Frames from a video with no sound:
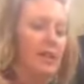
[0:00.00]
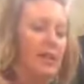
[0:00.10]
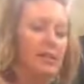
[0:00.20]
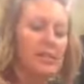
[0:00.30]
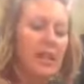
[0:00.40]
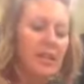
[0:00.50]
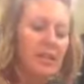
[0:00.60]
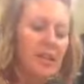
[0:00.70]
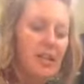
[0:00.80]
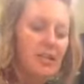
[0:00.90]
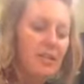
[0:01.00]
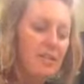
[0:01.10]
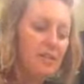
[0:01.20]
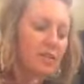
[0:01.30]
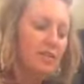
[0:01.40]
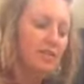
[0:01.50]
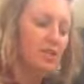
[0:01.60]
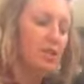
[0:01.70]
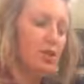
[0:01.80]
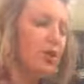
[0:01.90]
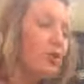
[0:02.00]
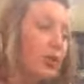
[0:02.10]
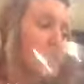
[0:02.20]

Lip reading: The second thing to show you, and